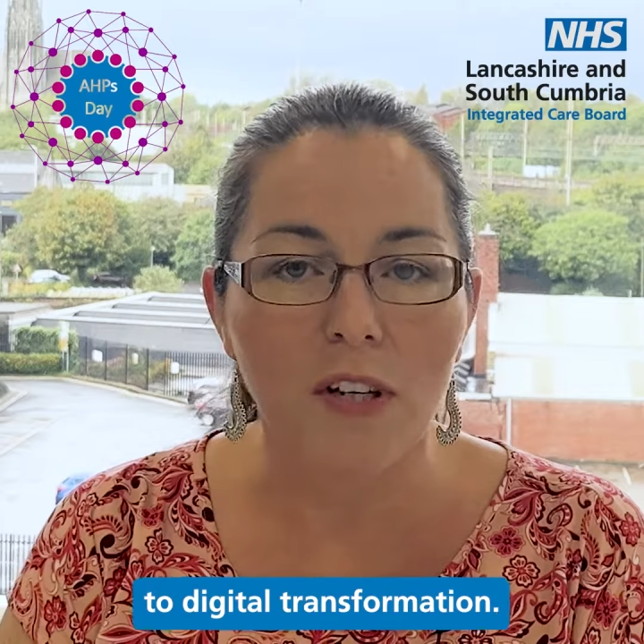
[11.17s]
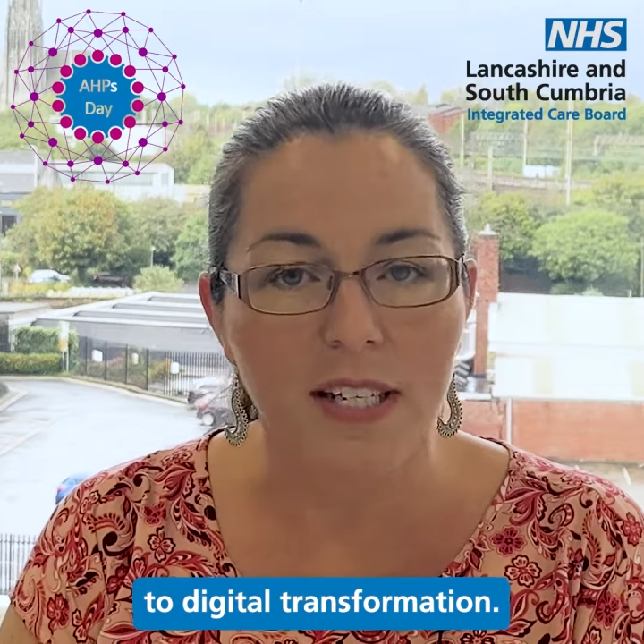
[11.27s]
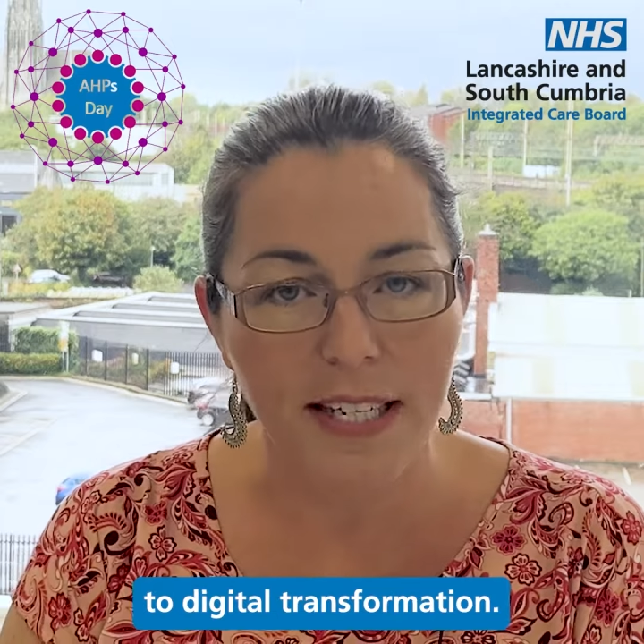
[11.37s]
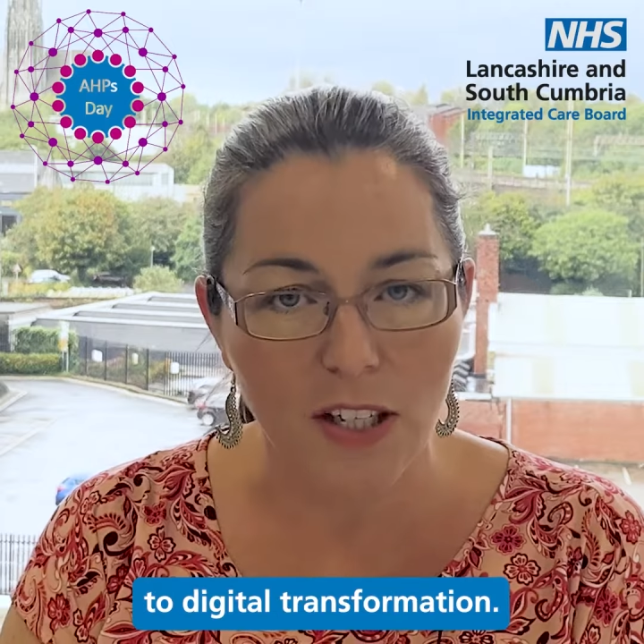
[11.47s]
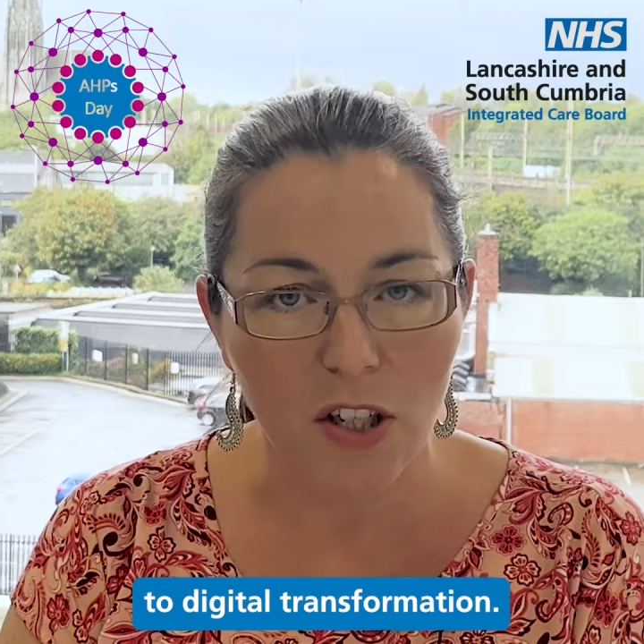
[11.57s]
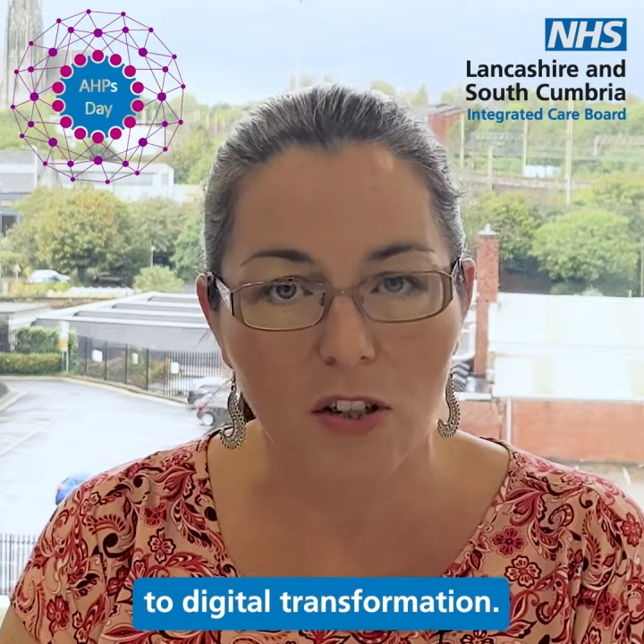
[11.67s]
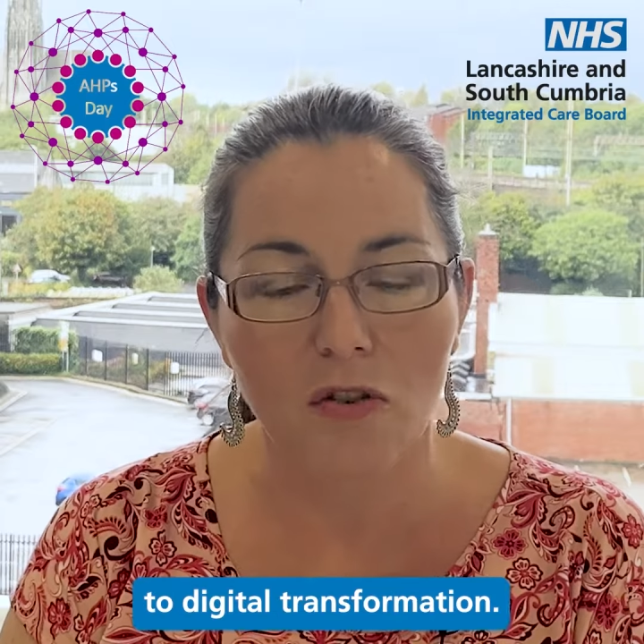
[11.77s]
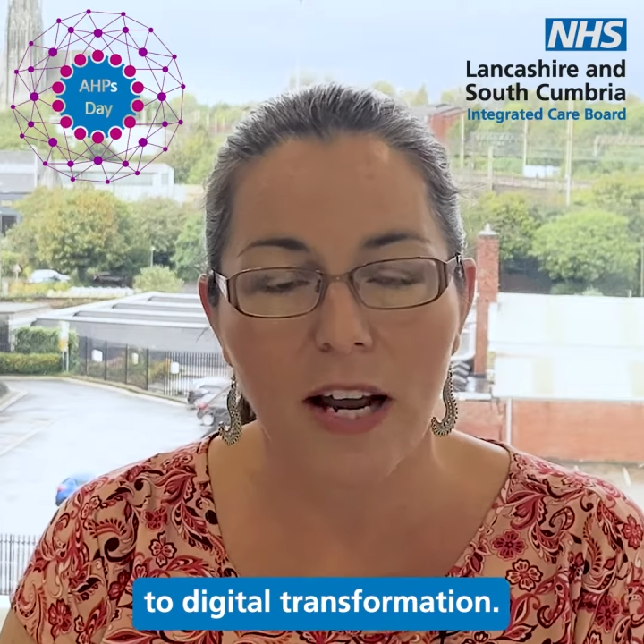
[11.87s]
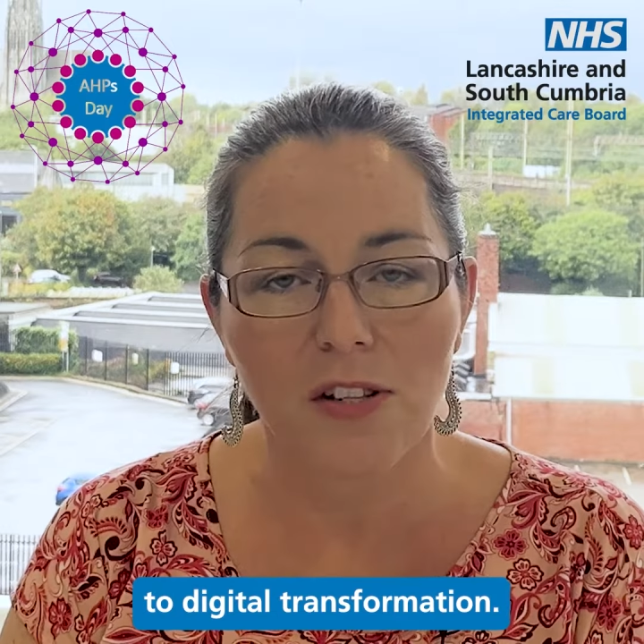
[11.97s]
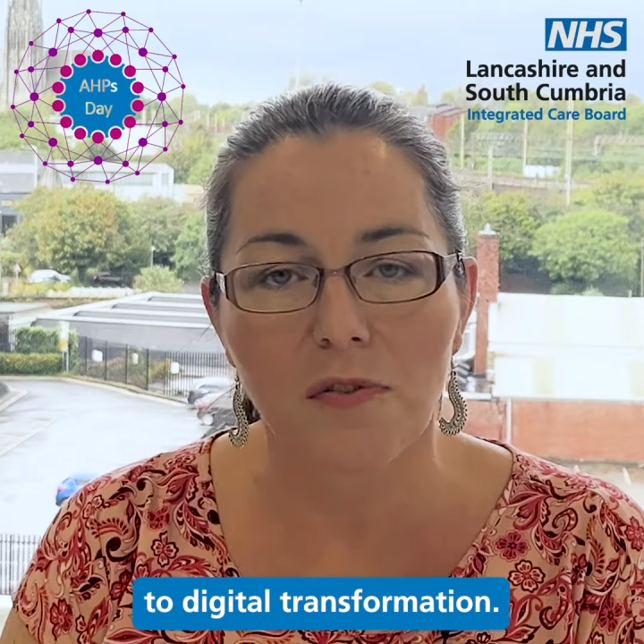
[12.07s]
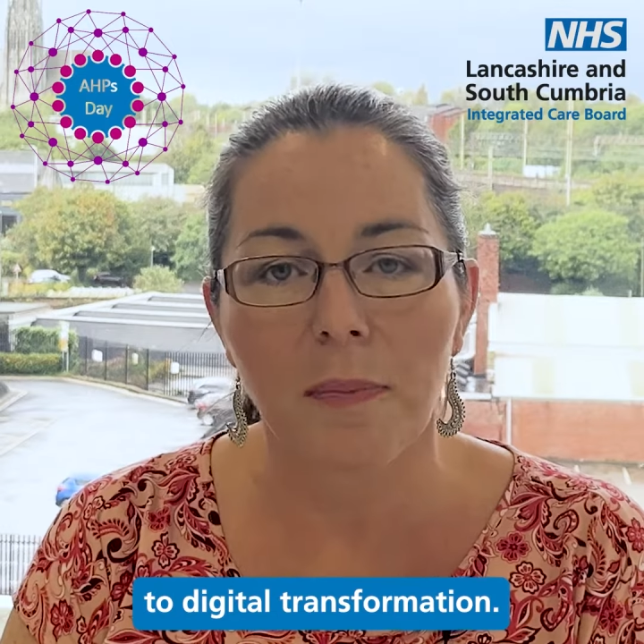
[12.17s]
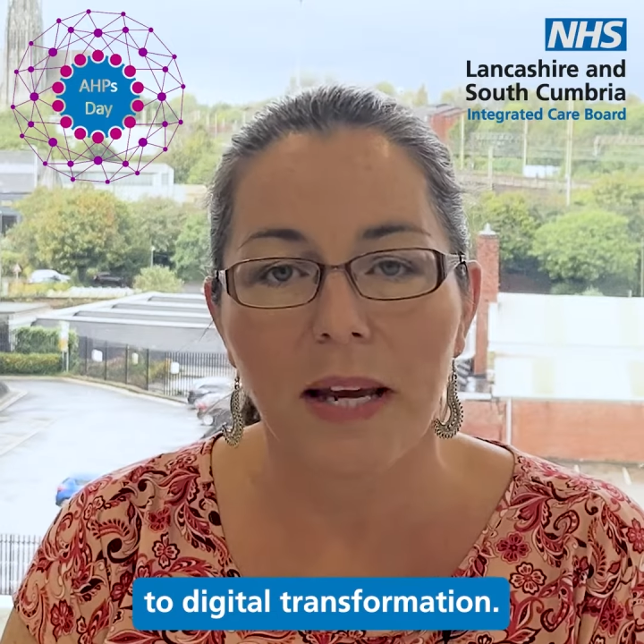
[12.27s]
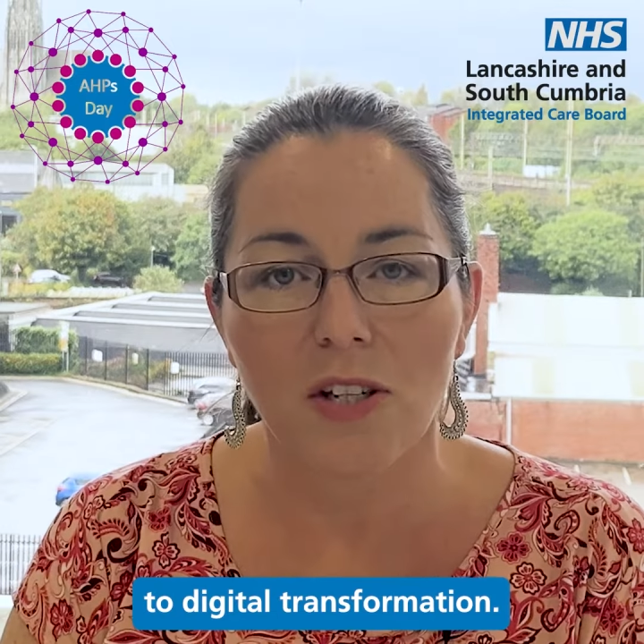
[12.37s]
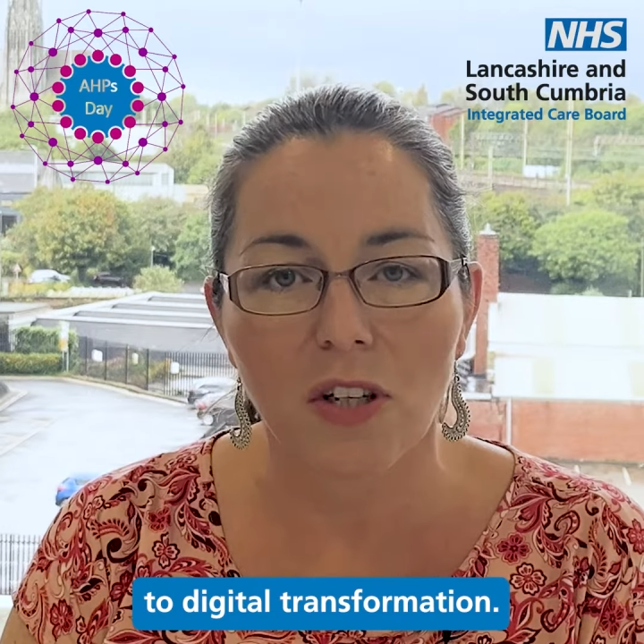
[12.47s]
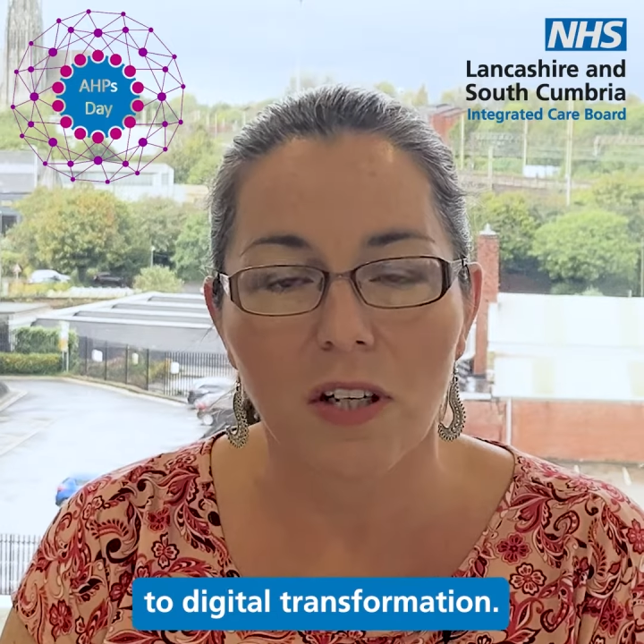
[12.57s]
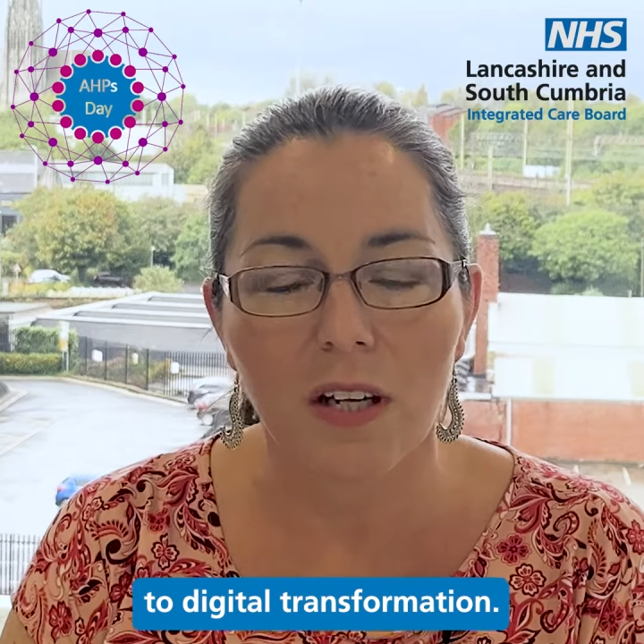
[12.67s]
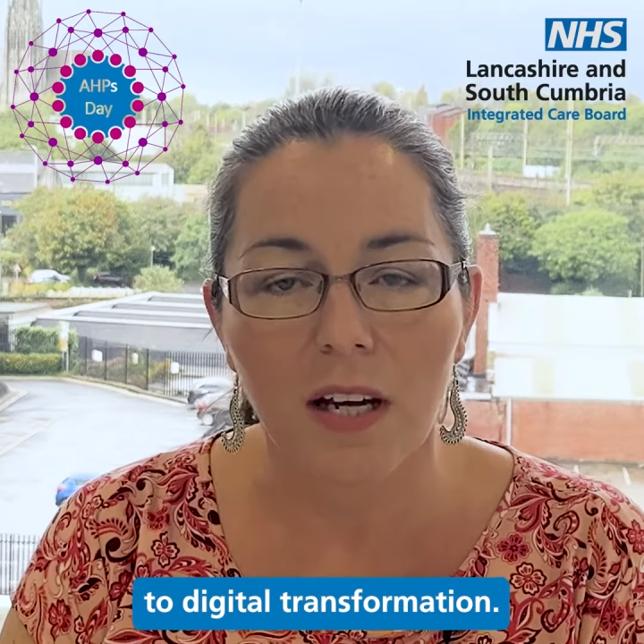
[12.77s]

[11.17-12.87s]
to digital transformation.